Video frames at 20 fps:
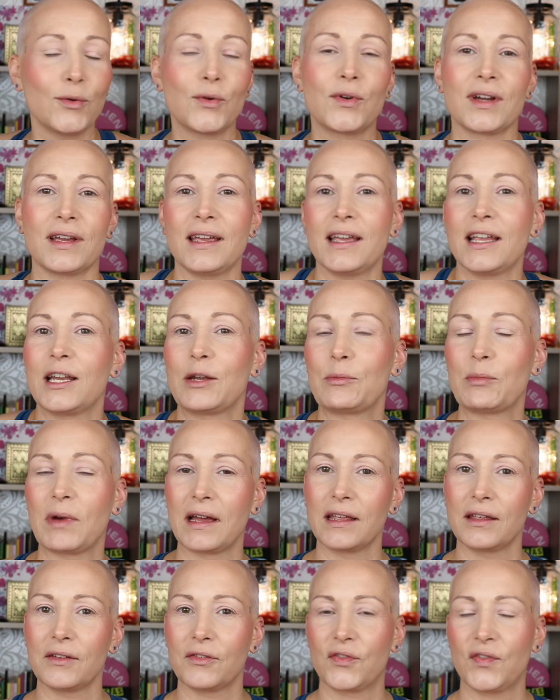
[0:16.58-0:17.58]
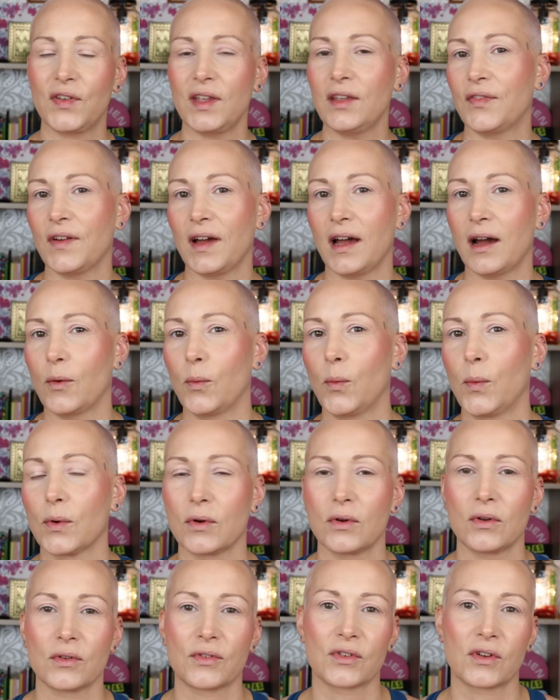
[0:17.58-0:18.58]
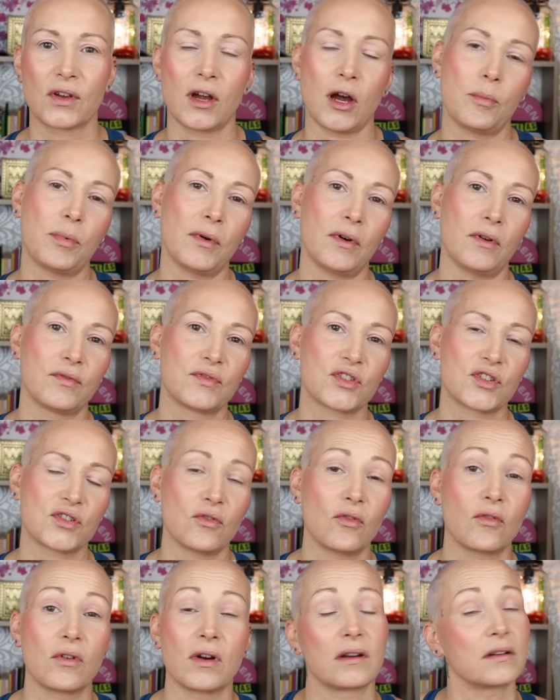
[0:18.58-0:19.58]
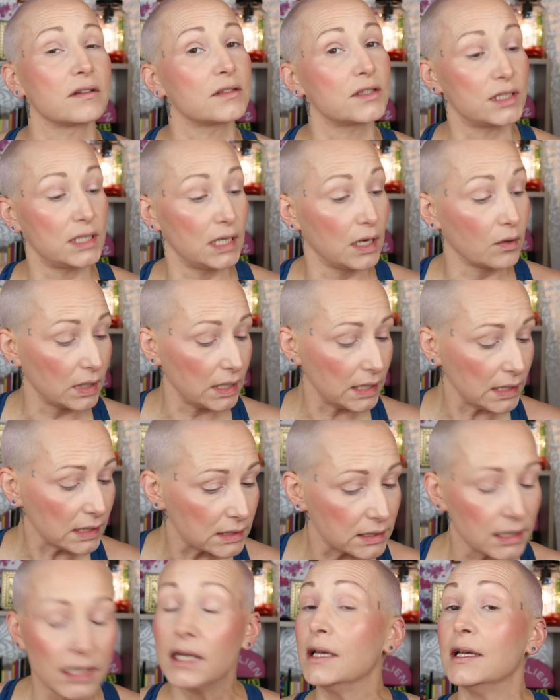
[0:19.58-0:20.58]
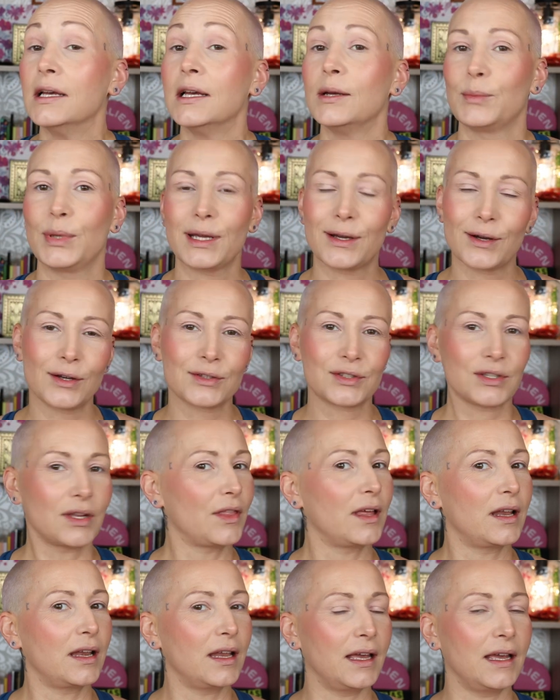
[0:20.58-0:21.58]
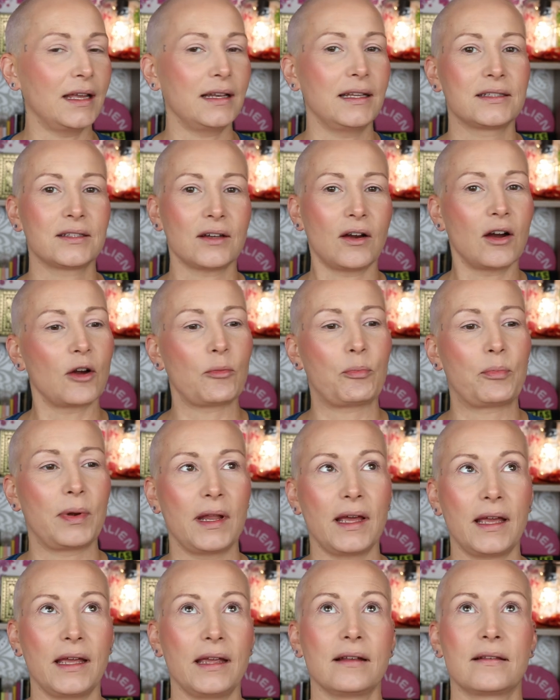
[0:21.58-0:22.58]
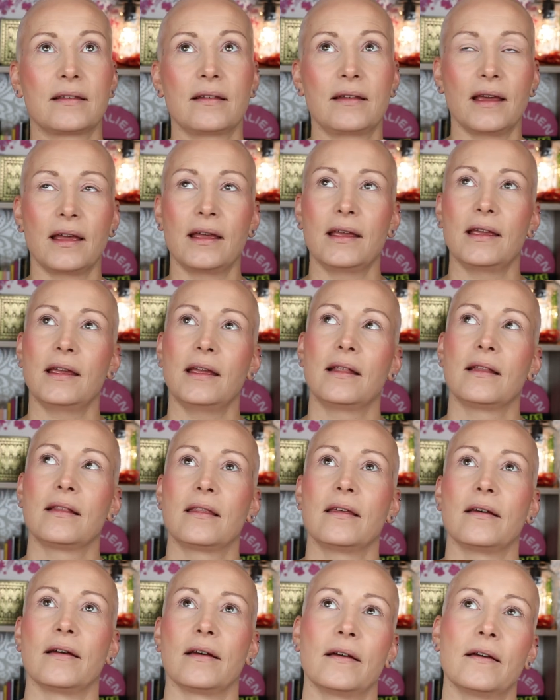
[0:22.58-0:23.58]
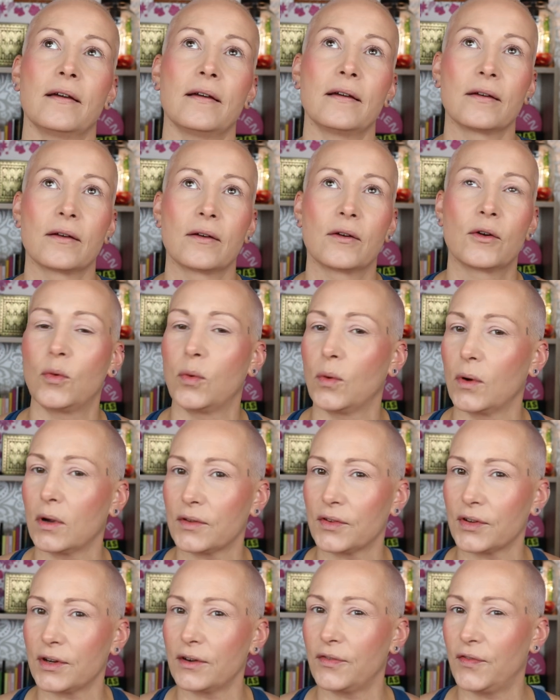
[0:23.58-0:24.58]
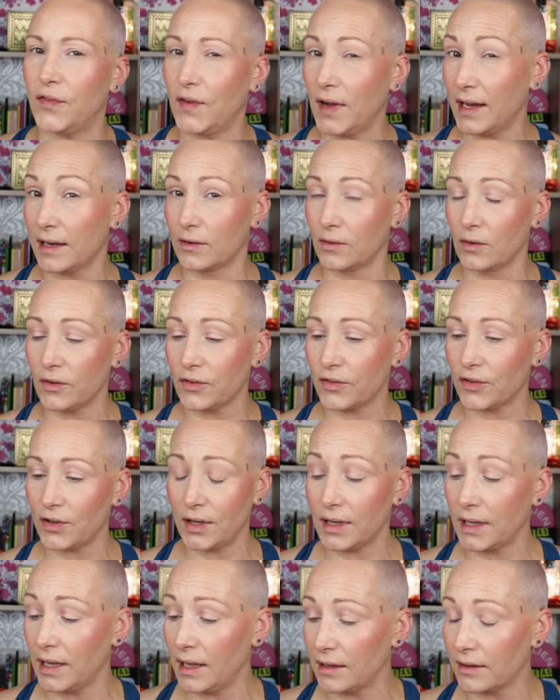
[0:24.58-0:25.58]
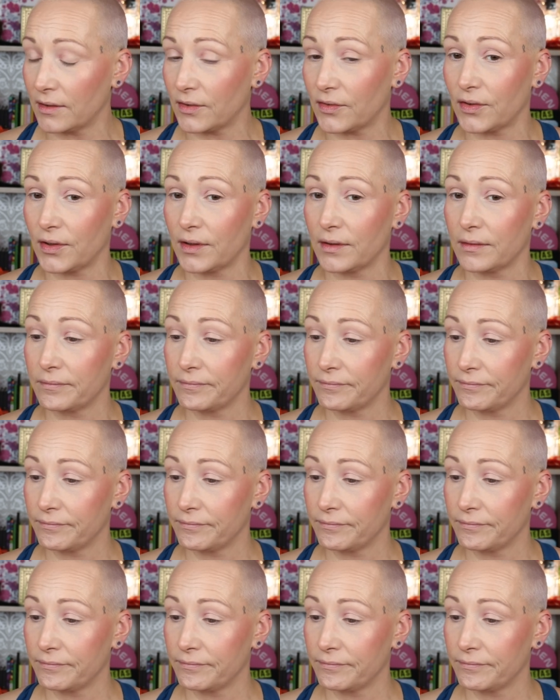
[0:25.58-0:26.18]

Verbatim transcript: look in my FIFA World Cup of Soccer series. Because the ladies are playing today in the quarterfinals against...